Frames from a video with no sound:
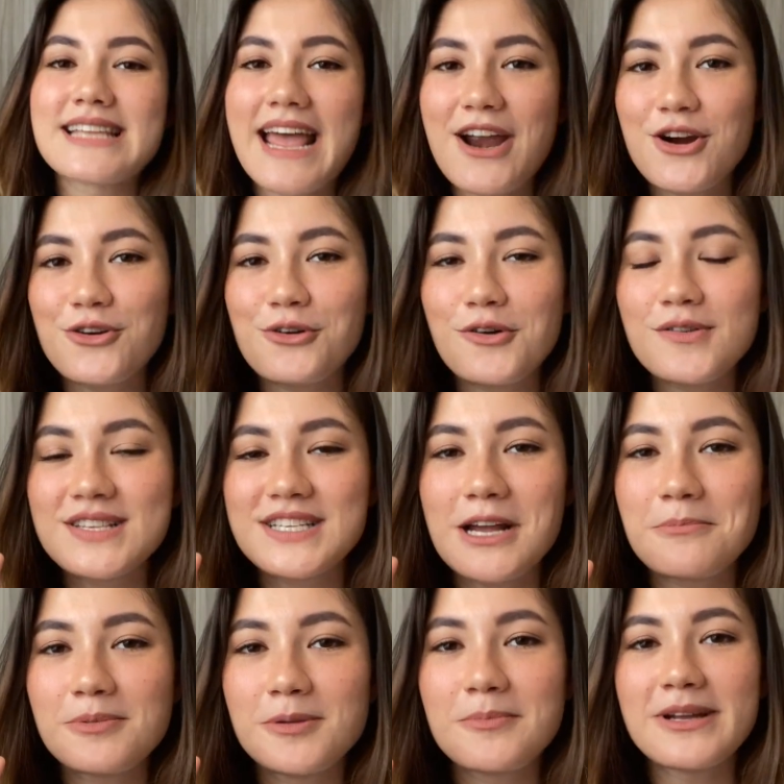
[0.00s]
hair growth
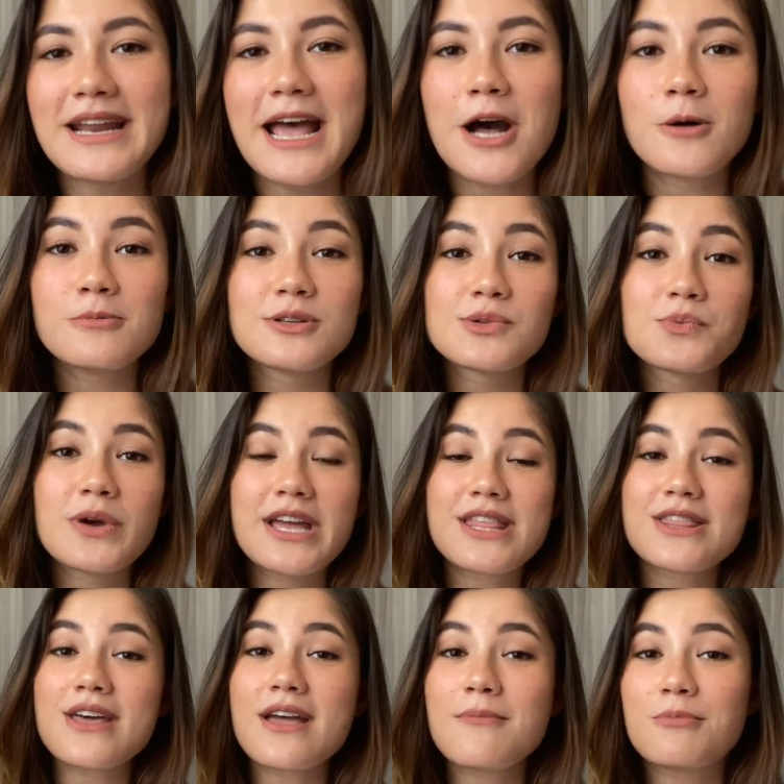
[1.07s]
supplement helps with
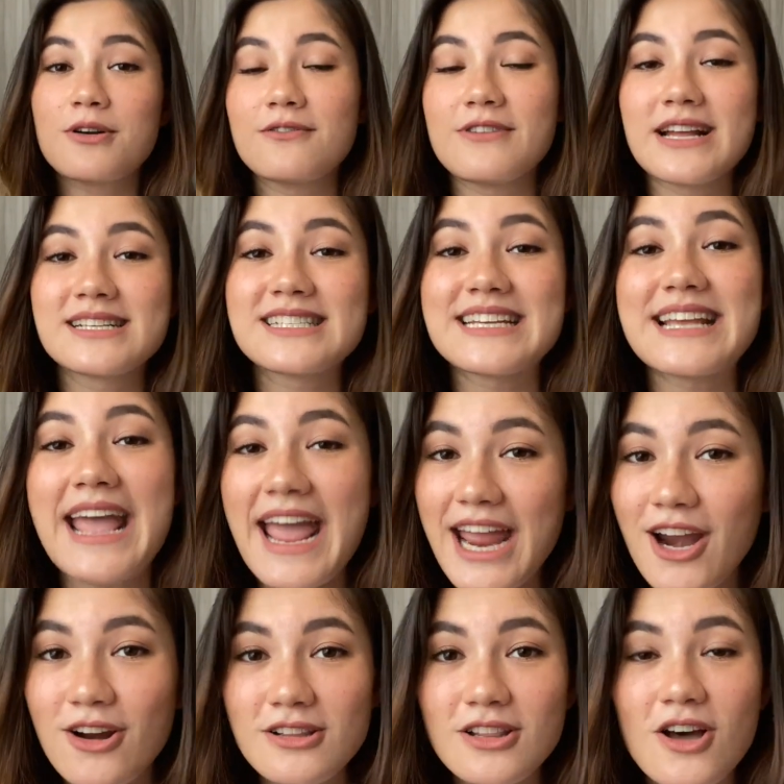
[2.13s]
preventing
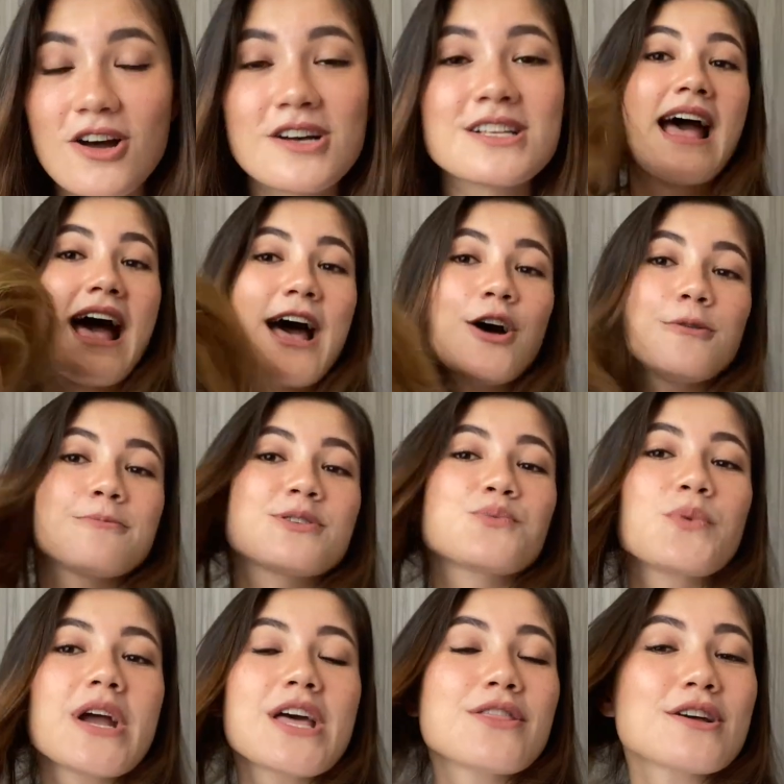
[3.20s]
hair loss, helps
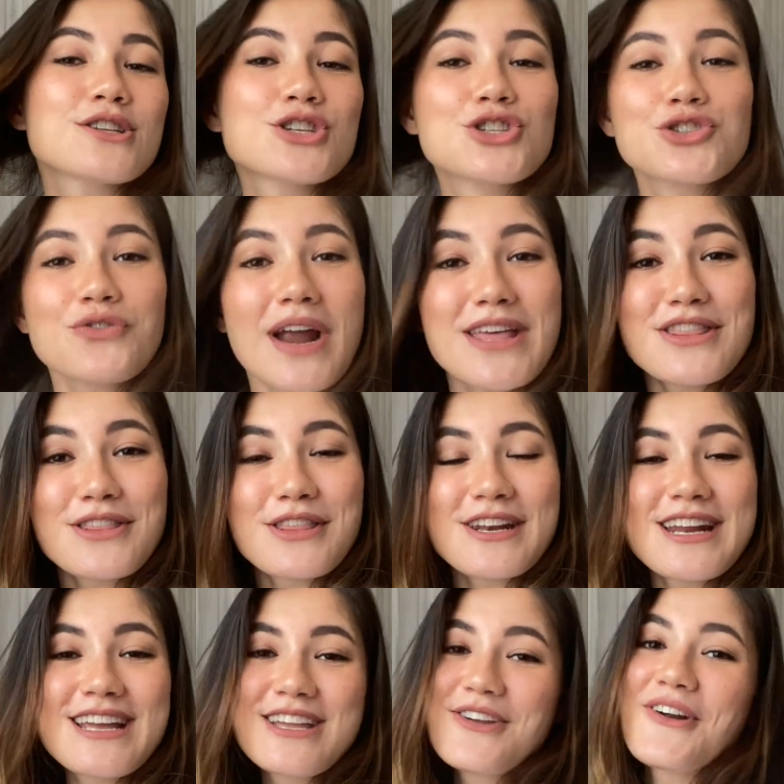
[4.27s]
with
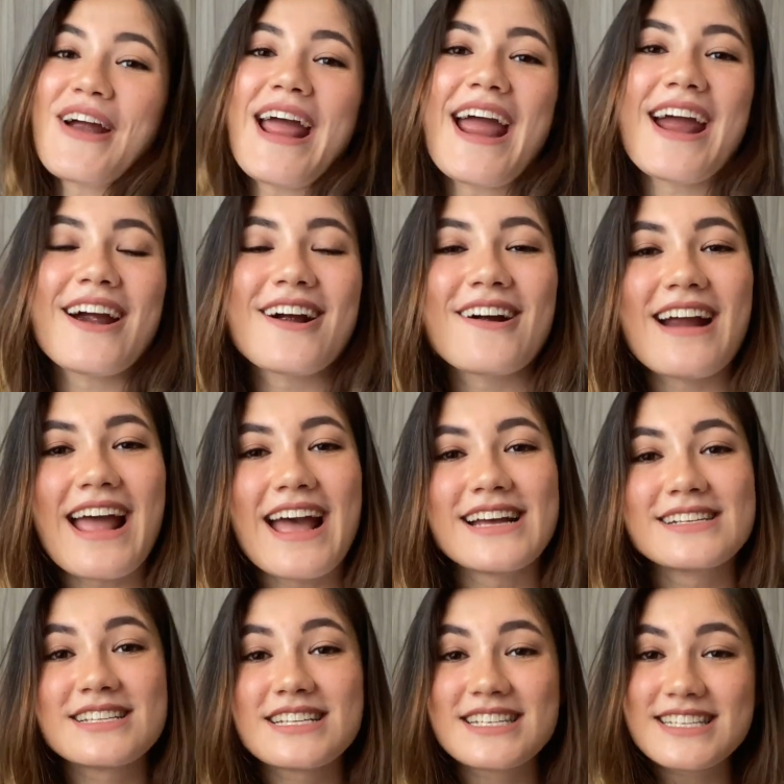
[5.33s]
strengthening your hair
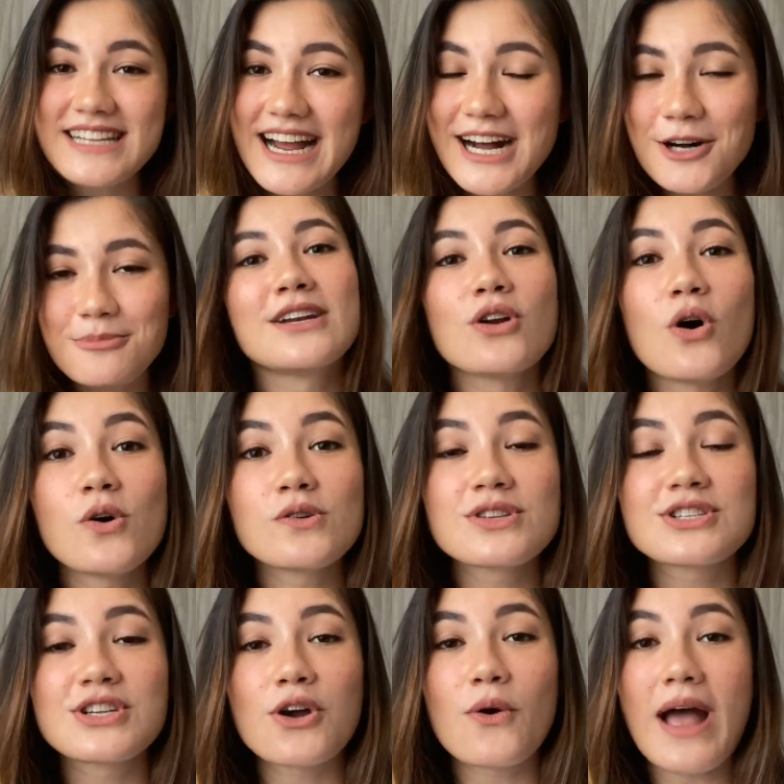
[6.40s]
and scalp, and
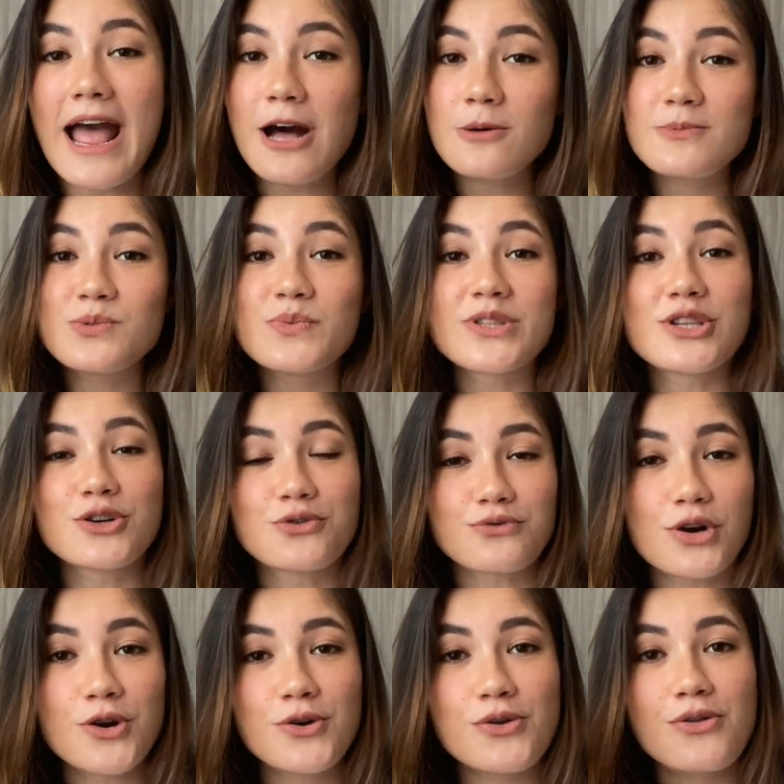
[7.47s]
also helps with the
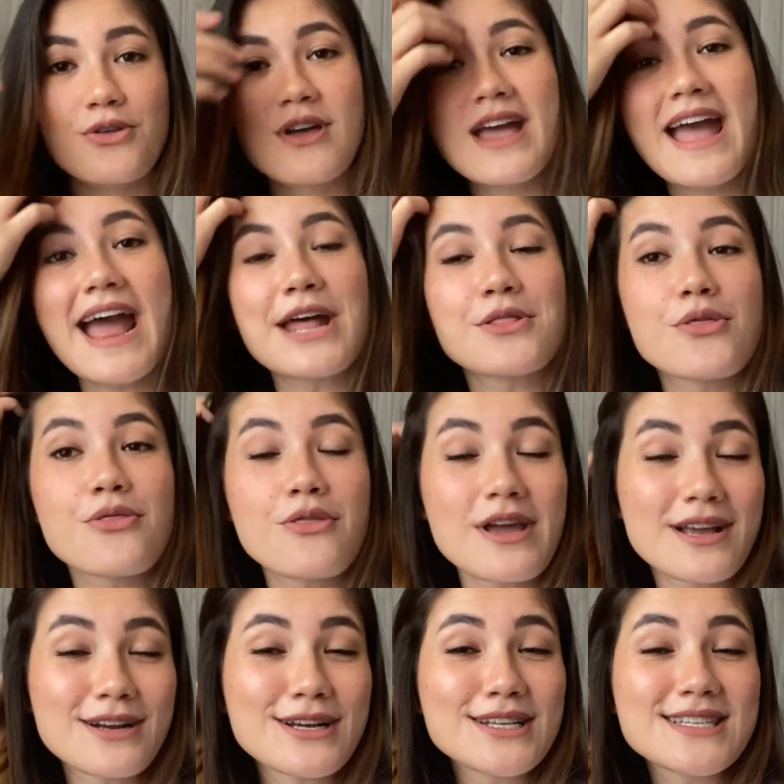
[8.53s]
growth and
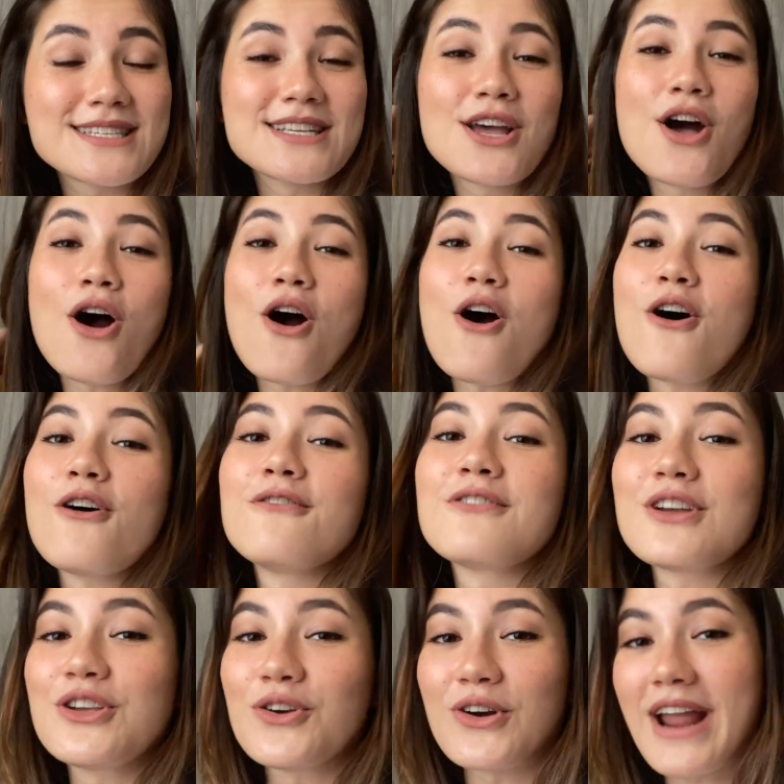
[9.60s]
thickness of your